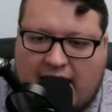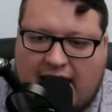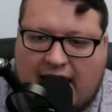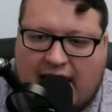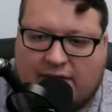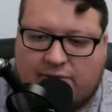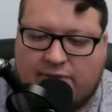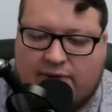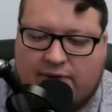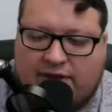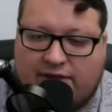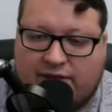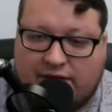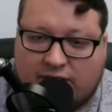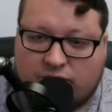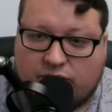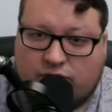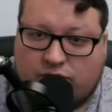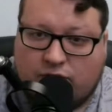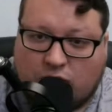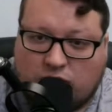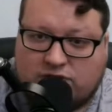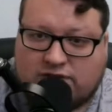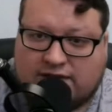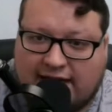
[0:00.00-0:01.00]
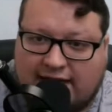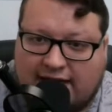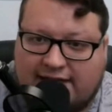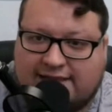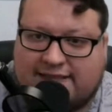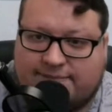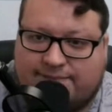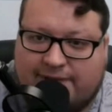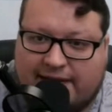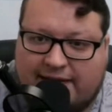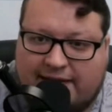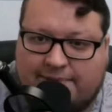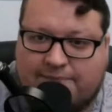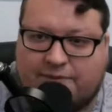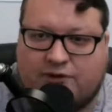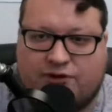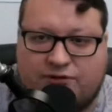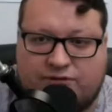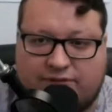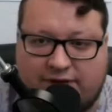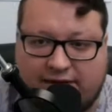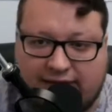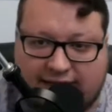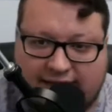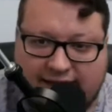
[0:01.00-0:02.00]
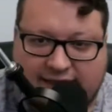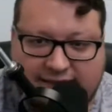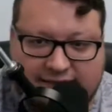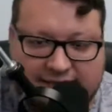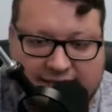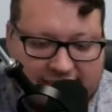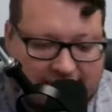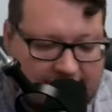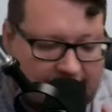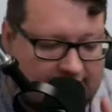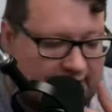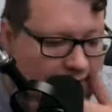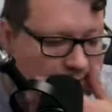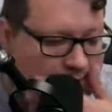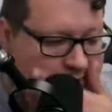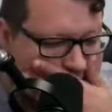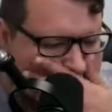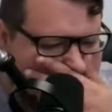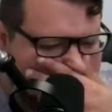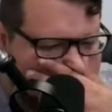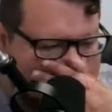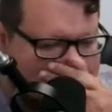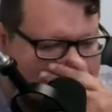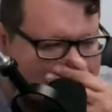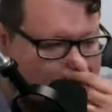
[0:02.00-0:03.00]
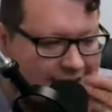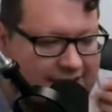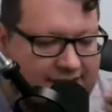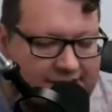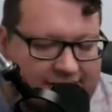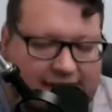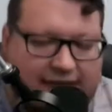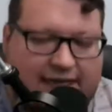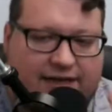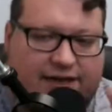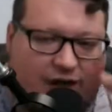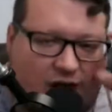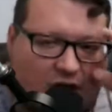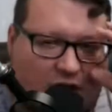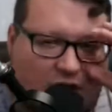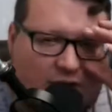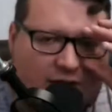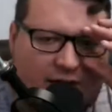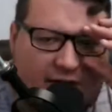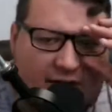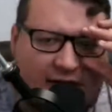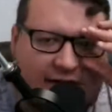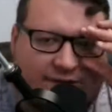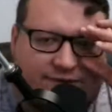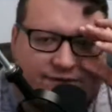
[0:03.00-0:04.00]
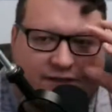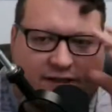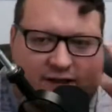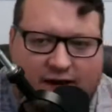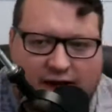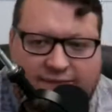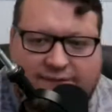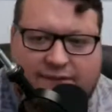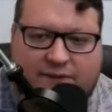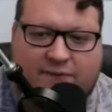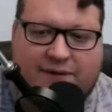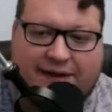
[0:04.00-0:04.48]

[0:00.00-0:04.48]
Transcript: And when they're those kinds of people, you need to stand up and you need to say, no, enough's enough.